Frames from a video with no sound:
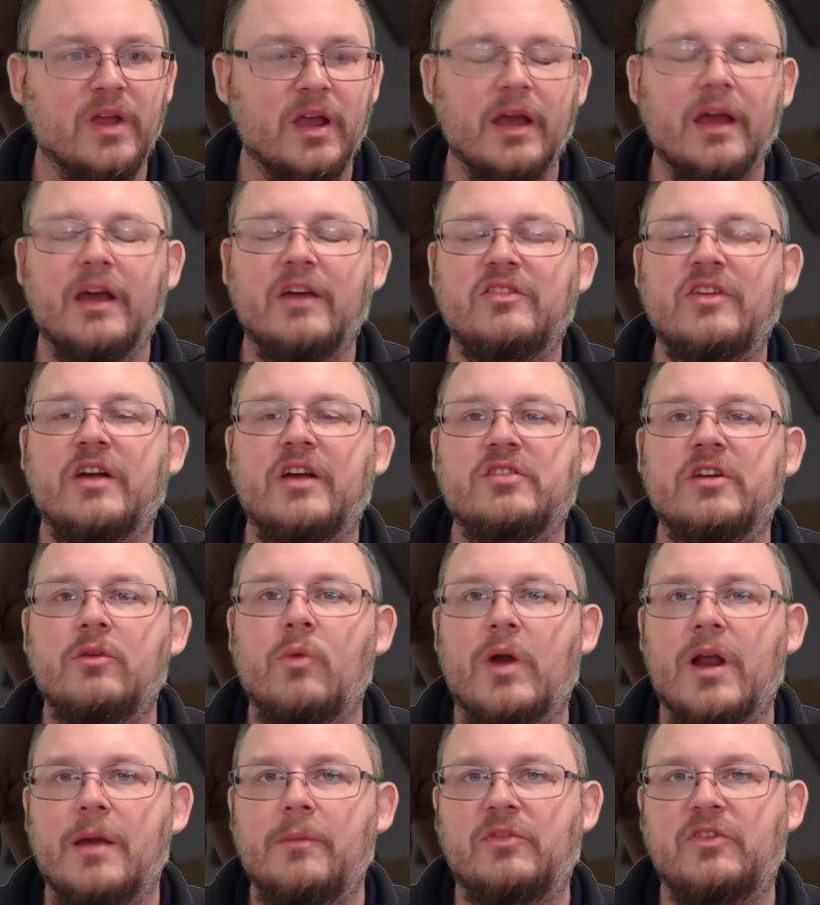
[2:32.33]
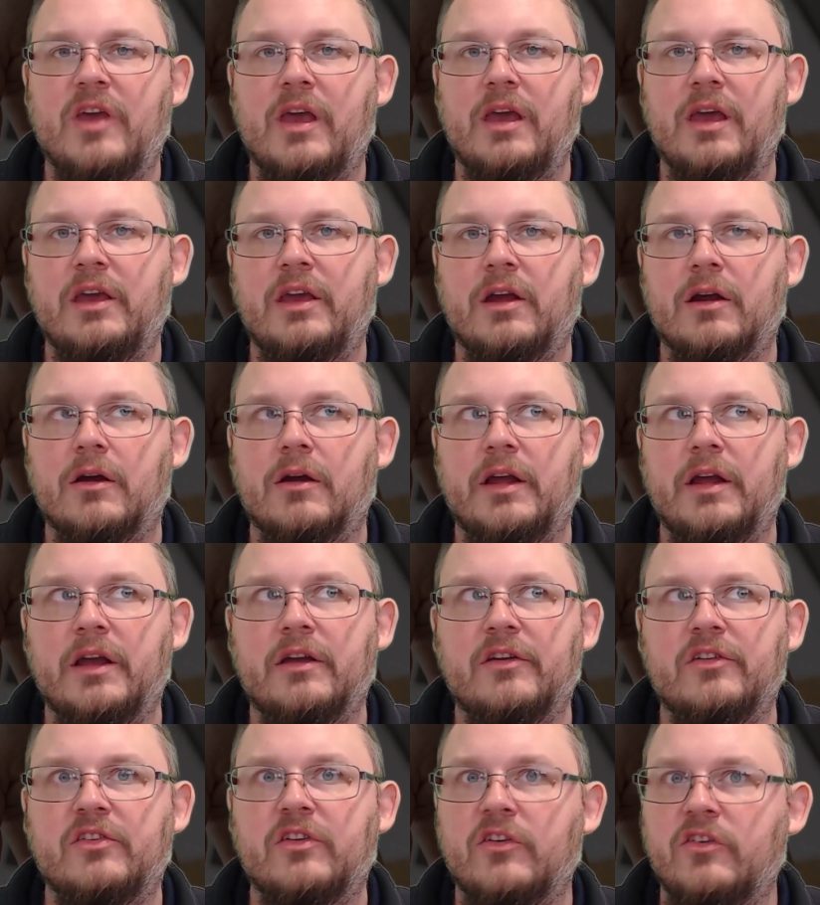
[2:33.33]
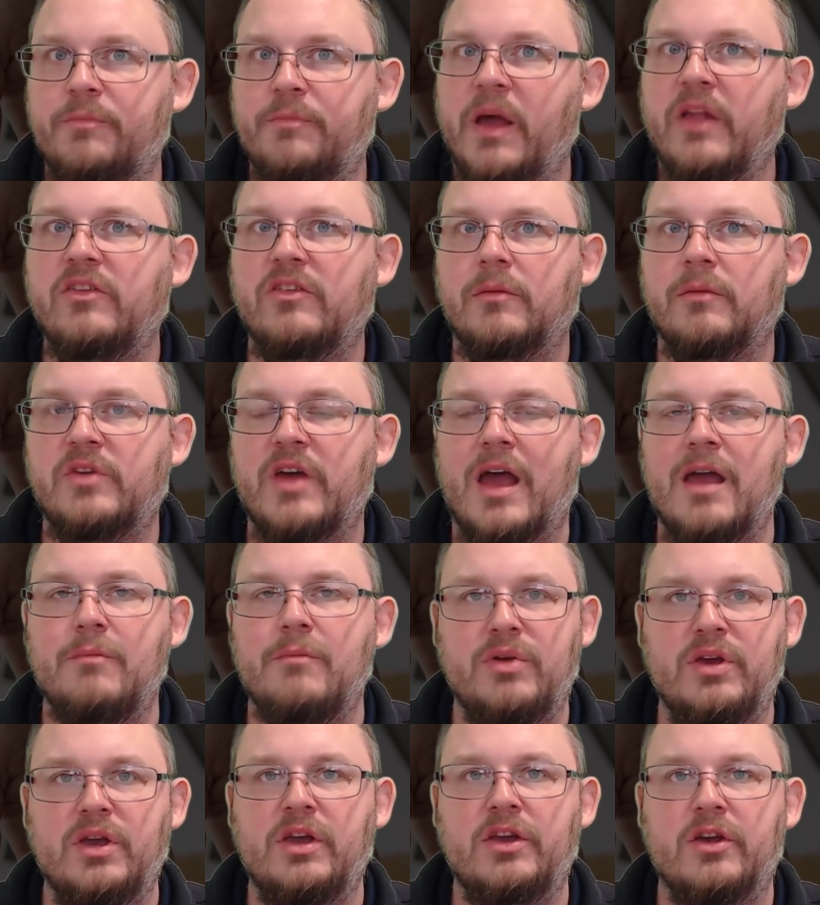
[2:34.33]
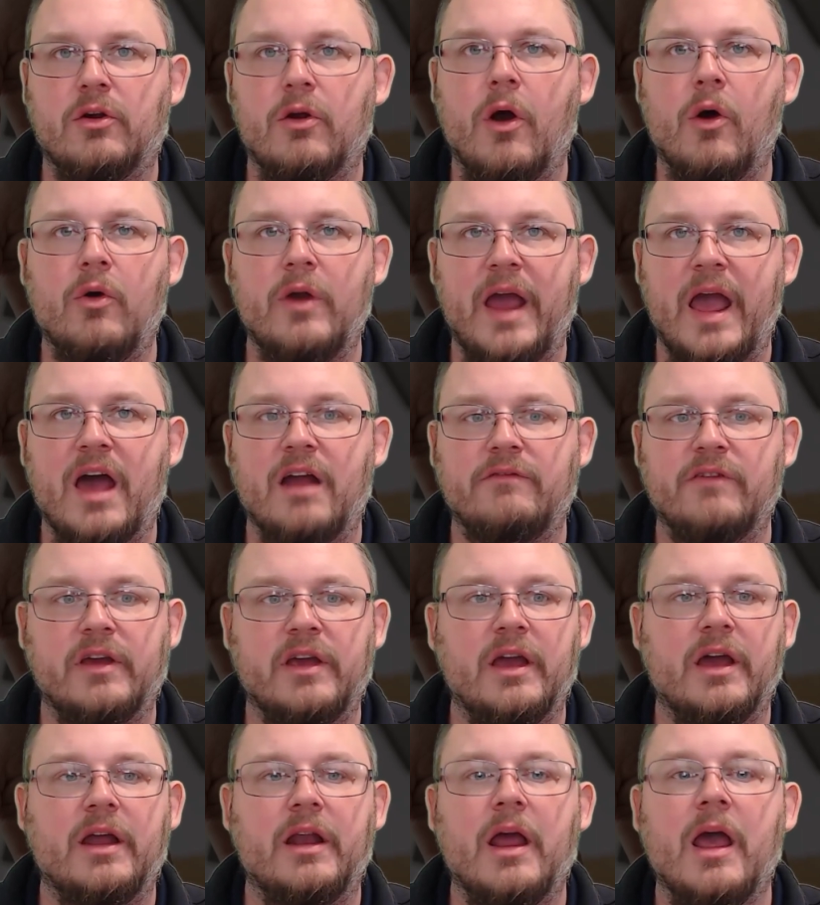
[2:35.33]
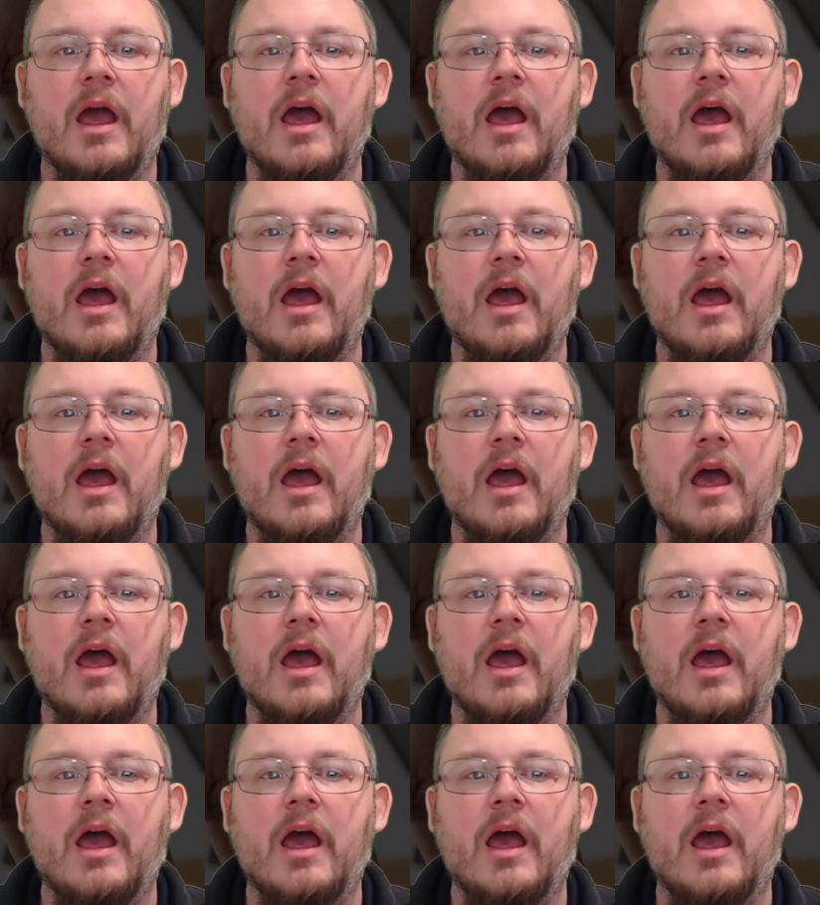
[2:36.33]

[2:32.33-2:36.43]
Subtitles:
Essentially what I'm saying here is spend some time being your own advocate.